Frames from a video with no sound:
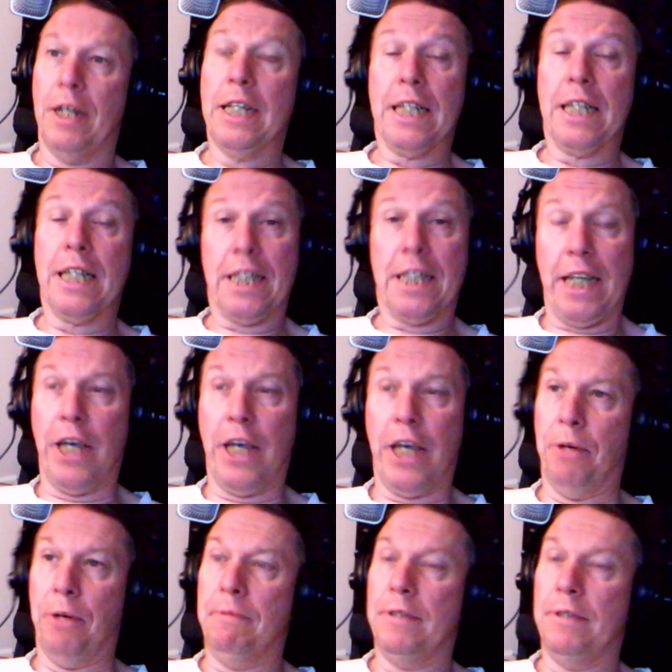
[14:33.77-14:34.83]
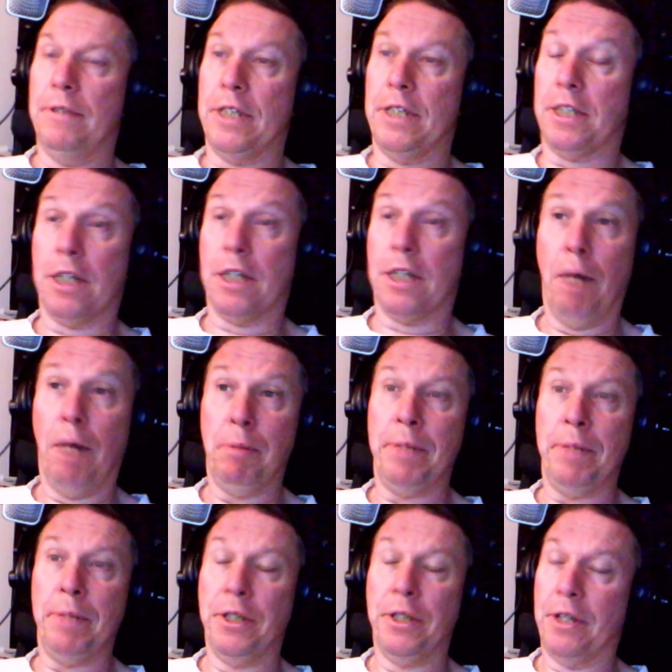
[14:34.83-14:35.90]
Thank you. It's a
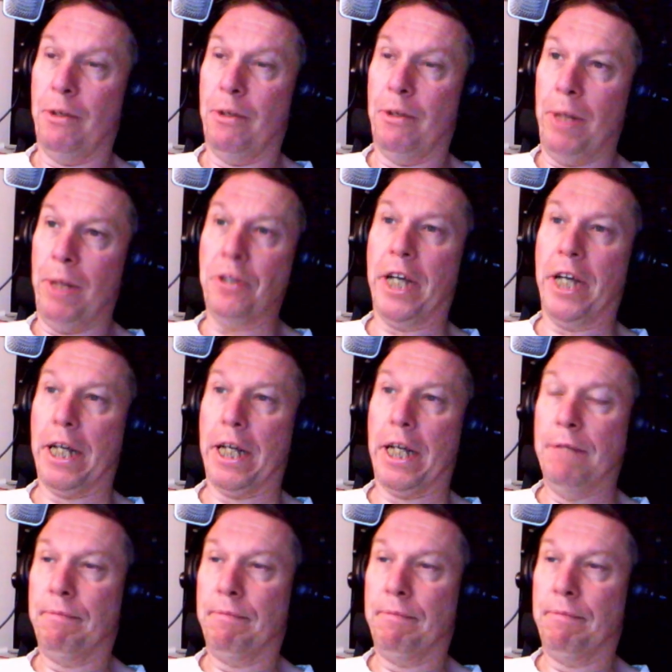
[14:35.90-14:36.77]
compliment well taken.